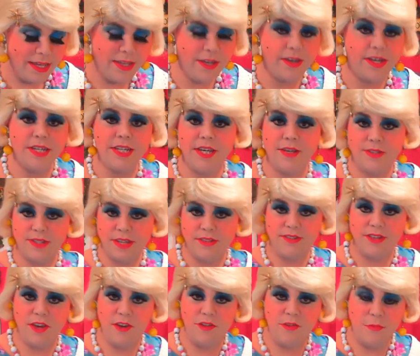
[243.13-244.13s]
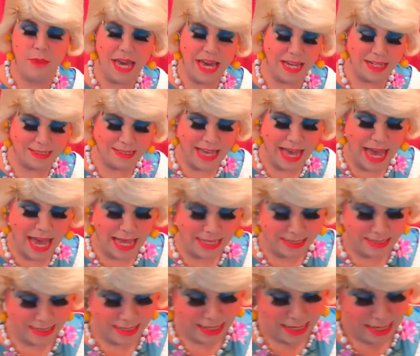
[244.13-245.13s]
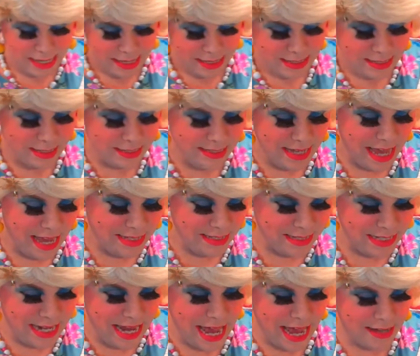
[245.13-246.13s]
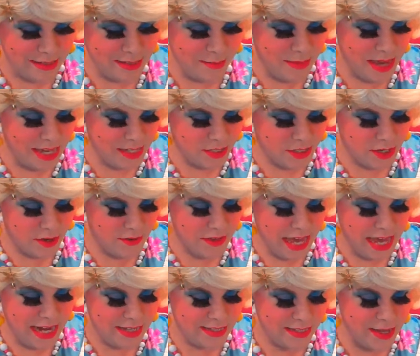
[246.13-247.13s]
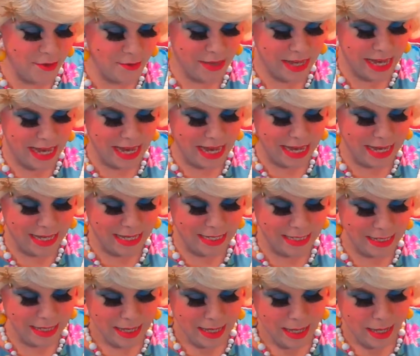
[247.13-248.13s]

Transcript: You can use a toothpick test to test it out to make sure that it's okay.